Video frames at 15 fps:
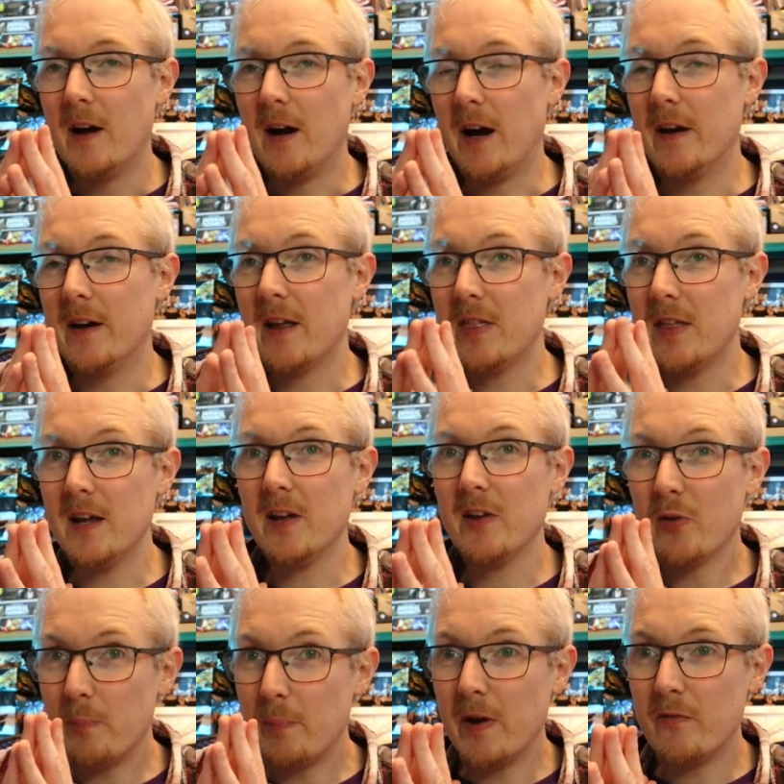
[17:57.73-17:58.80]
And I think it
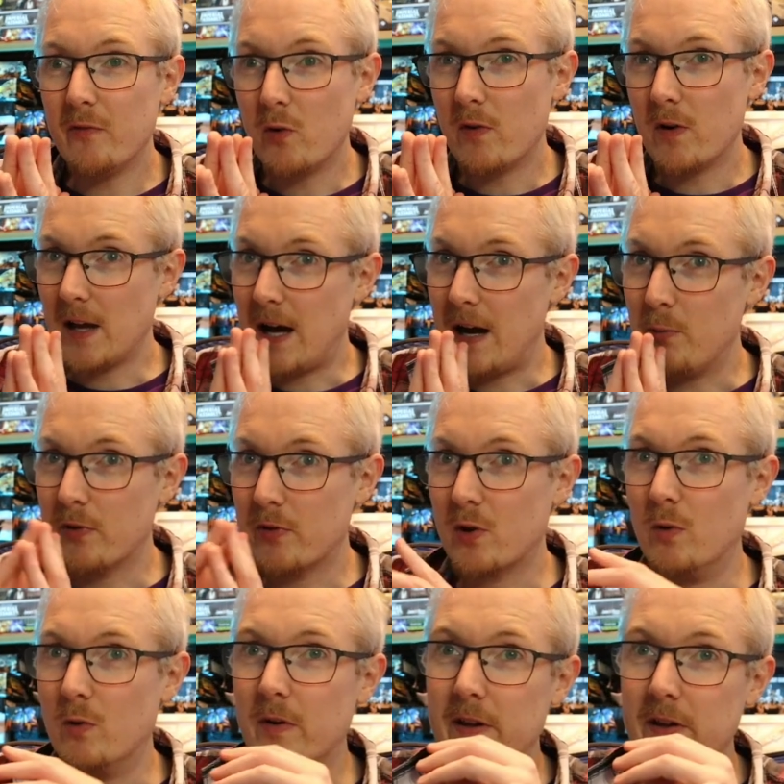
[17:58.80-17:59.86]
has a bit of overlap with
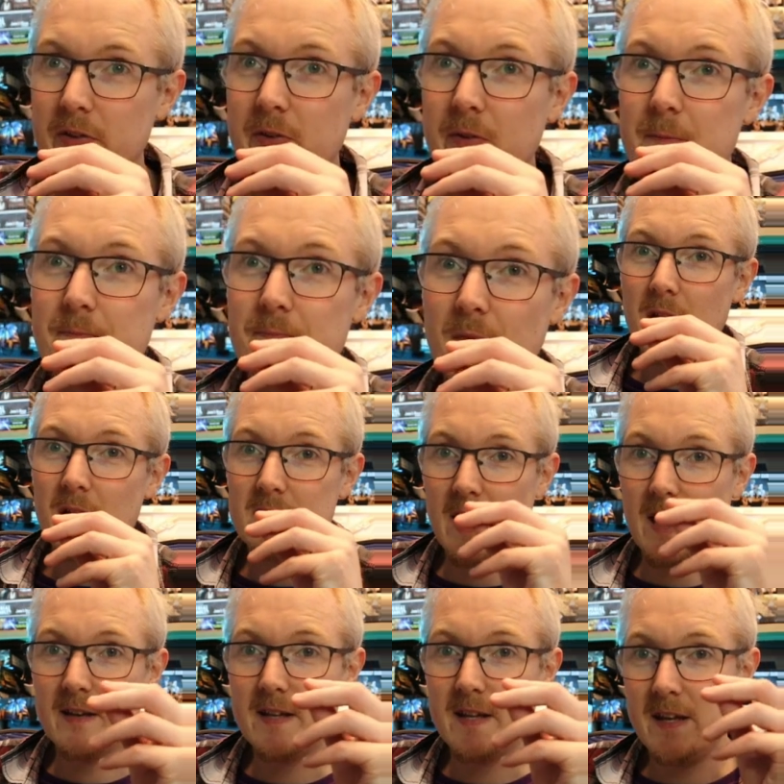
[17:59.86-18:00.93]
Cory's.
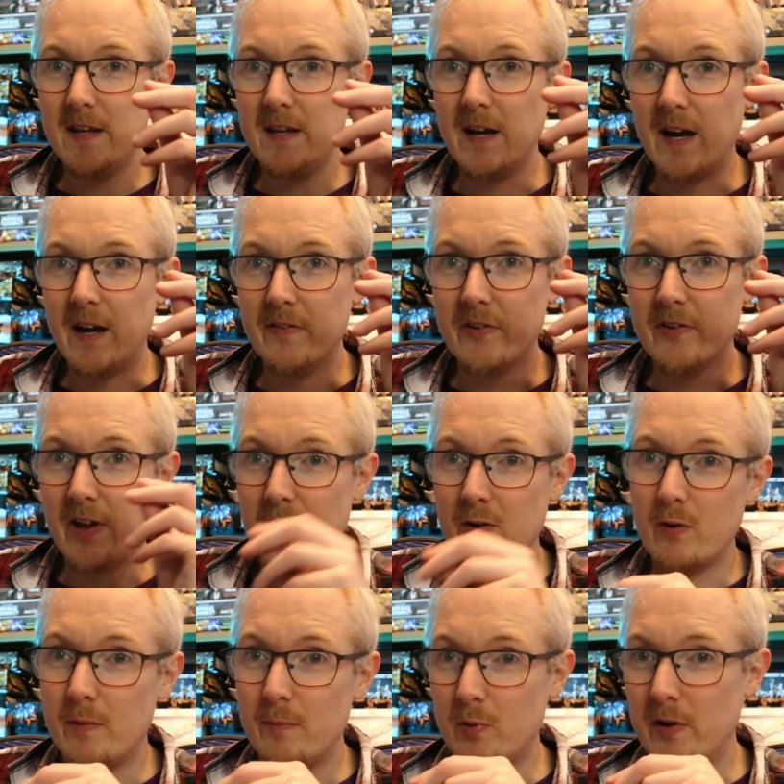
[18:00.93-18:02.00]
Dante and the
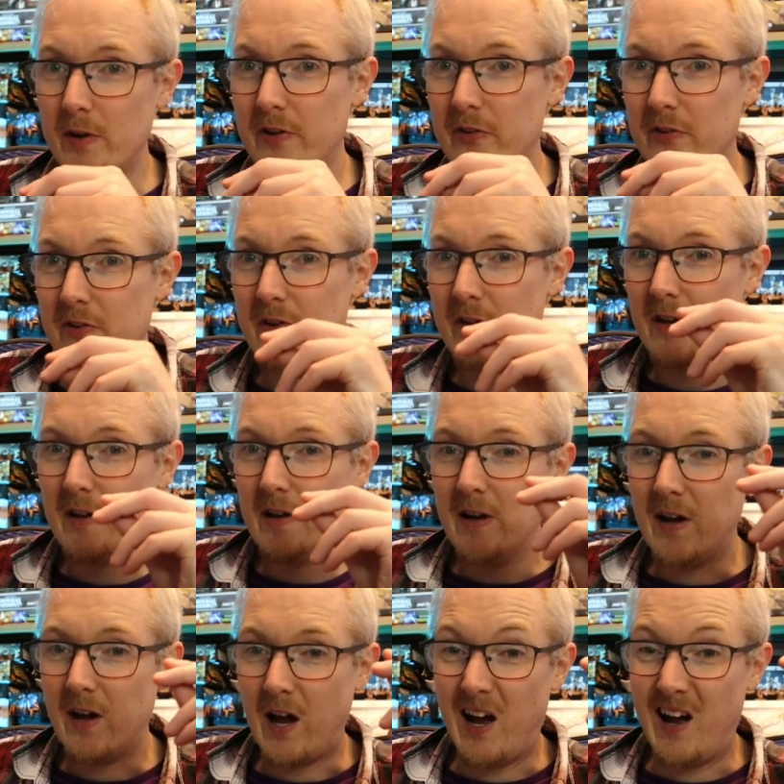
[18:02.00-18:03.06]
Sanguinary Priest
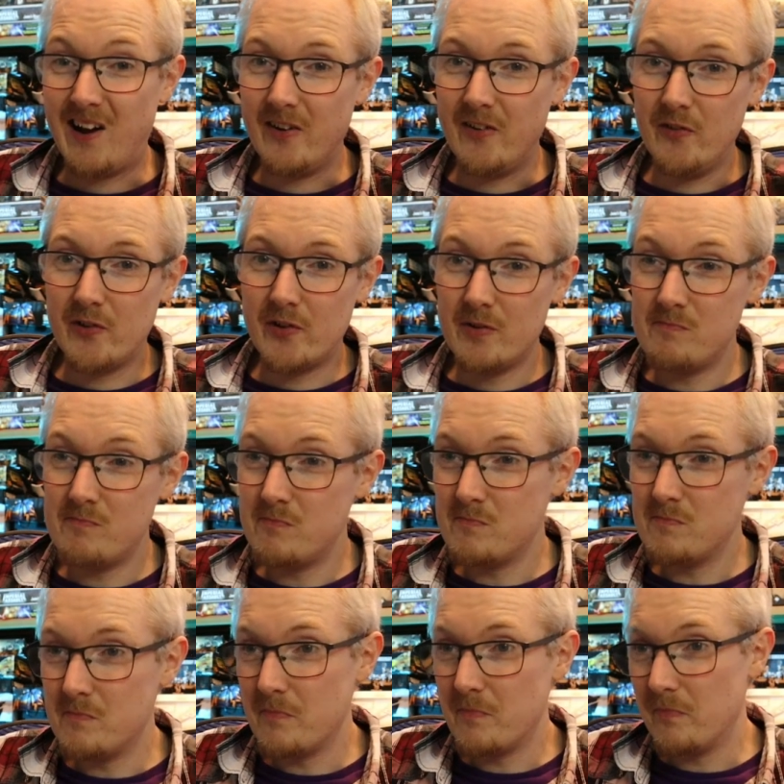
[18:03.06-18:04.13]
and
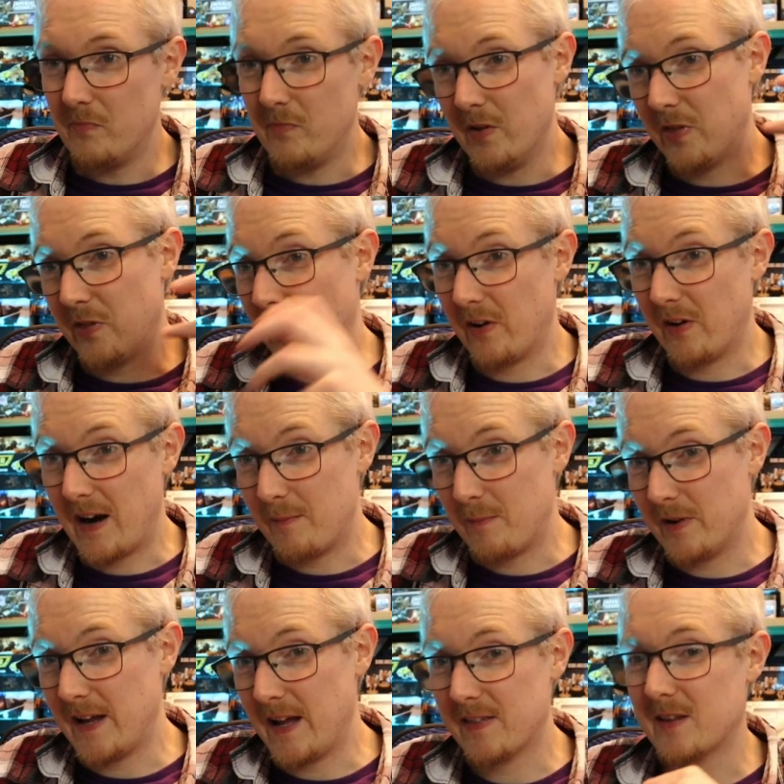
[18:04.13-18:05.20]
the
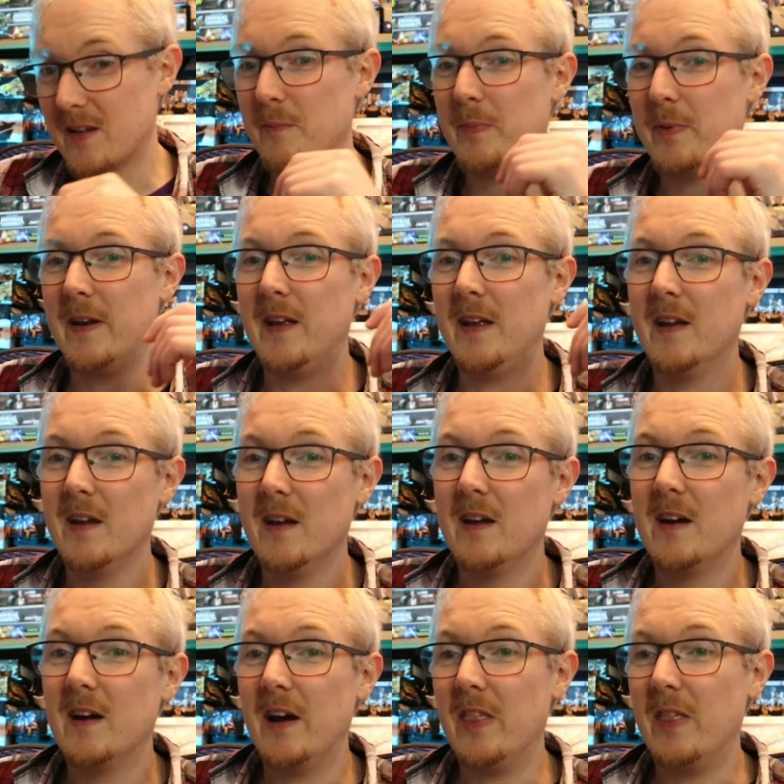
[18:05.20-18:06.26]
Thunderhammer Death Company
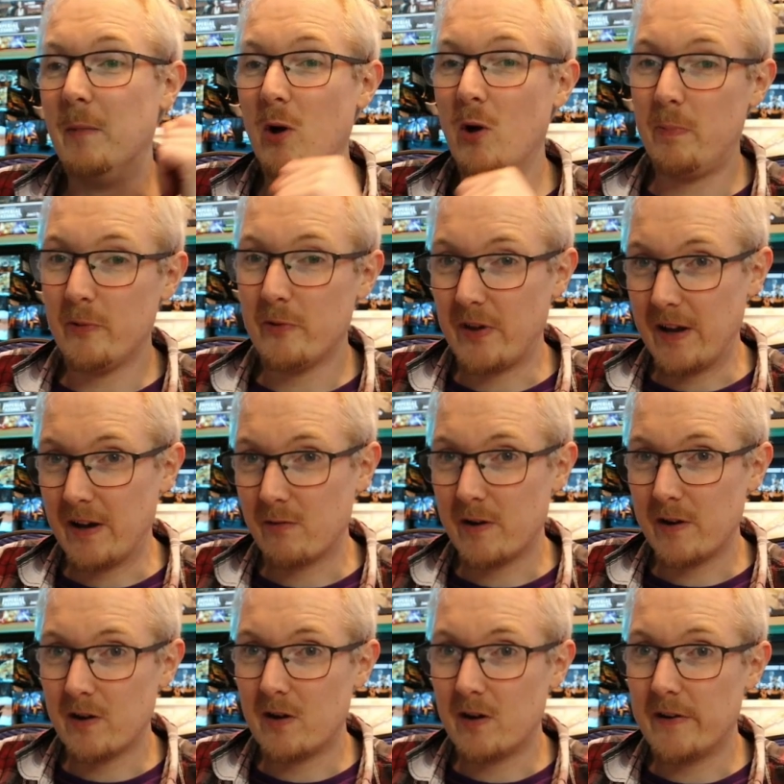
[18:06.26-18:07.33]
and the multiple
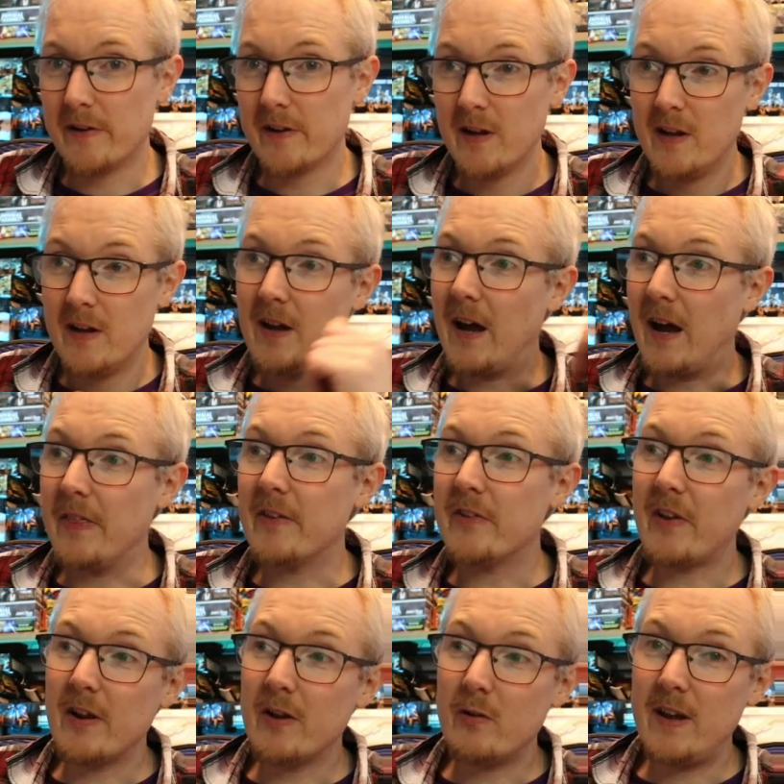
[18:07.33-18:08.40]
Sanguinary Guard and the
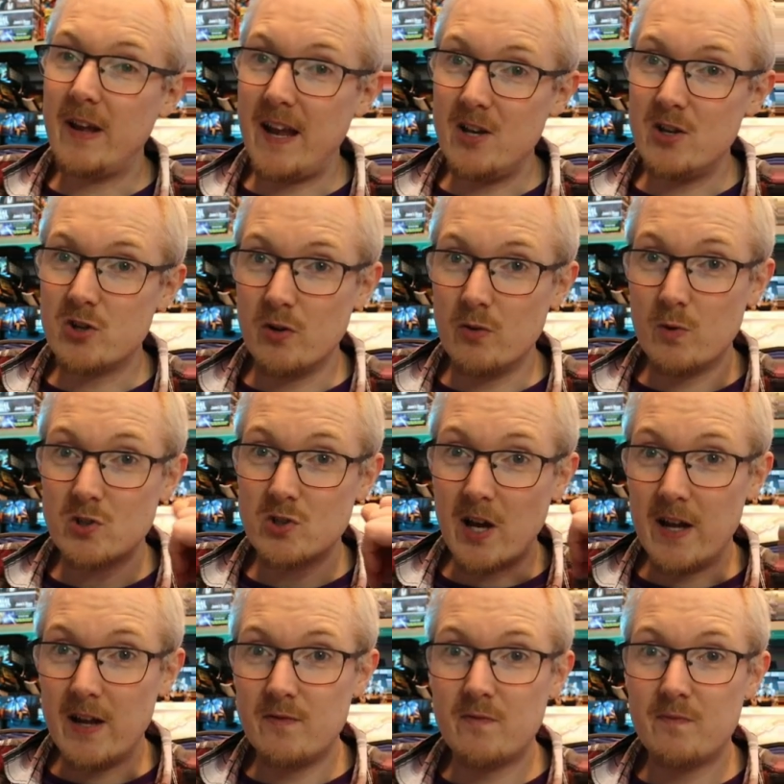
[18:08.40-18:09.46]
Sanguinary Ancient, which
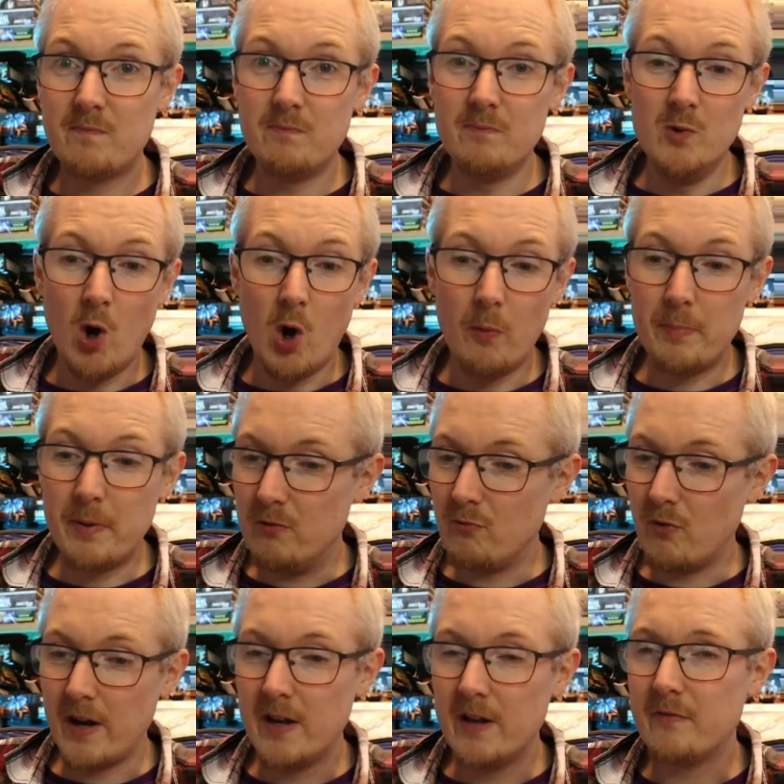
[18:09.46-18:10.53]
I've not
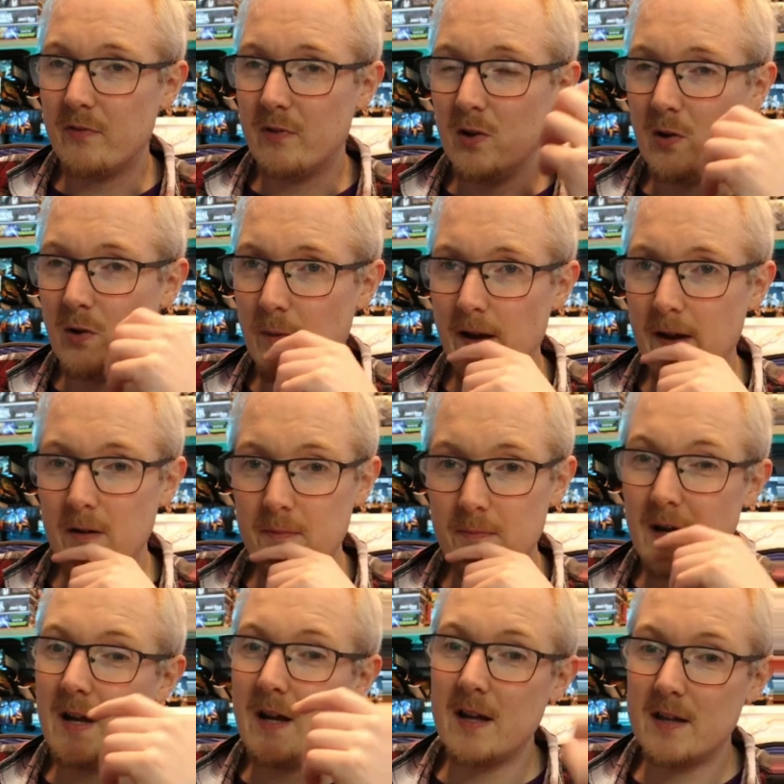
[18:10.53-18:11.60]
been running for a little while.
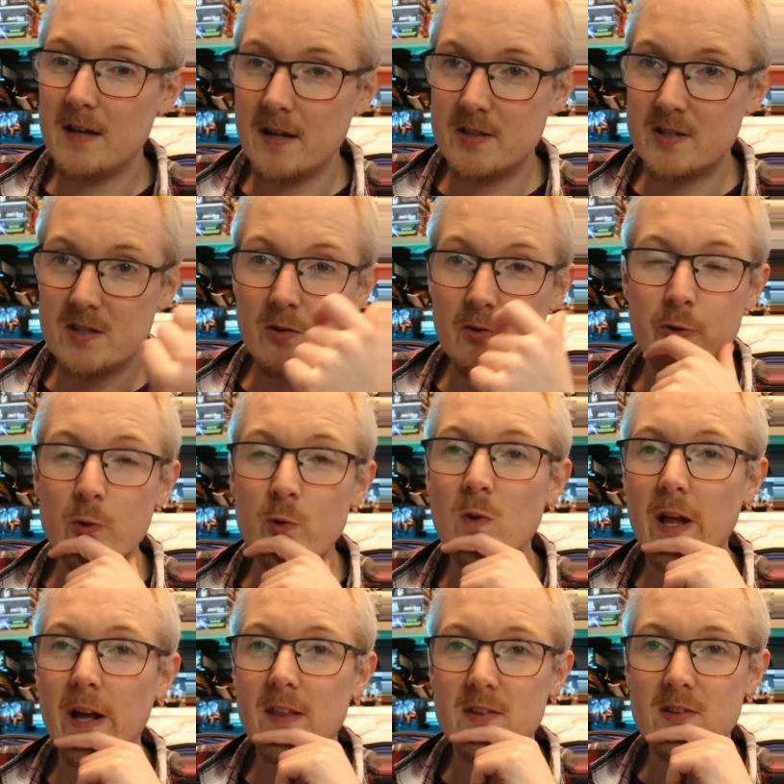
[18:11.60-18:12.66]
I still do
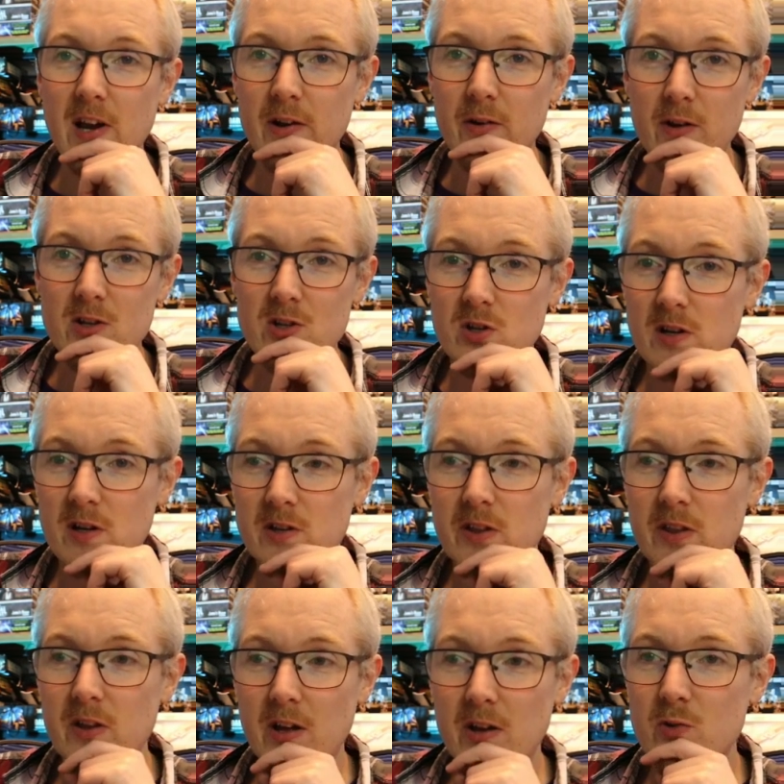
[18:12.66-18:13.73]
like the Sanguinary
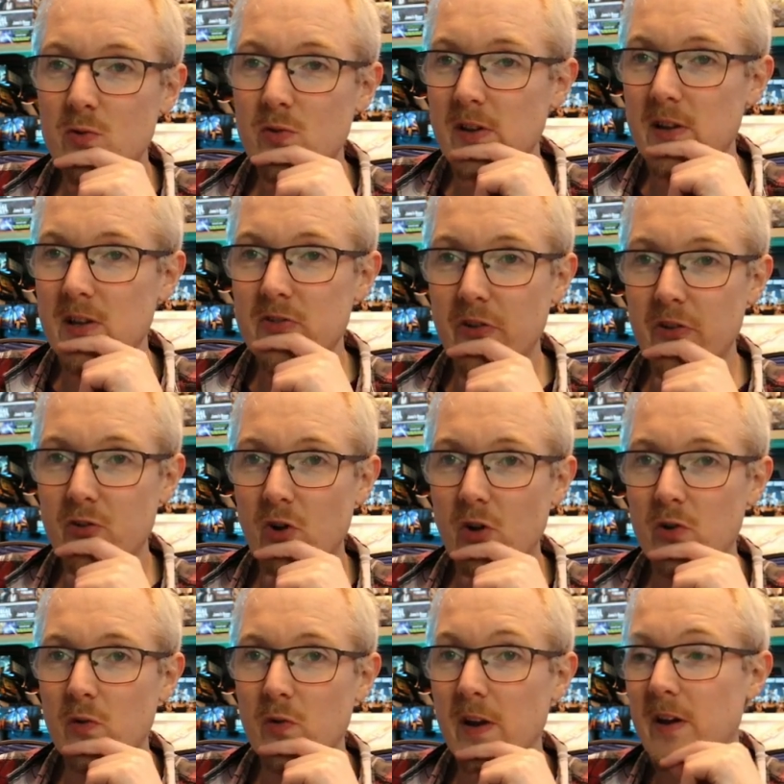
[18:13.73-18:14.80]
Ancient. I do think he's a
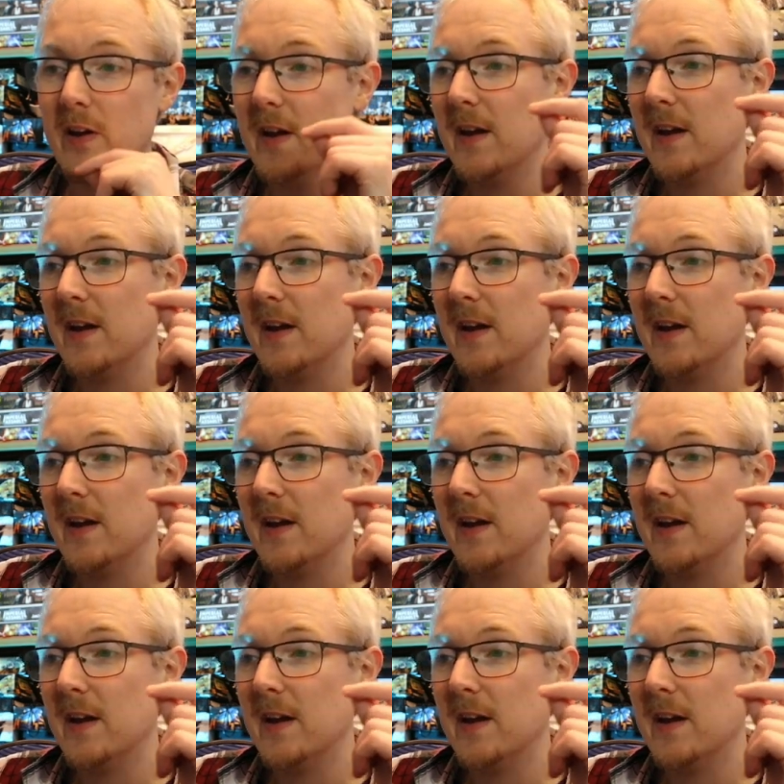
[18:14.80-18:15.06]
strong unit.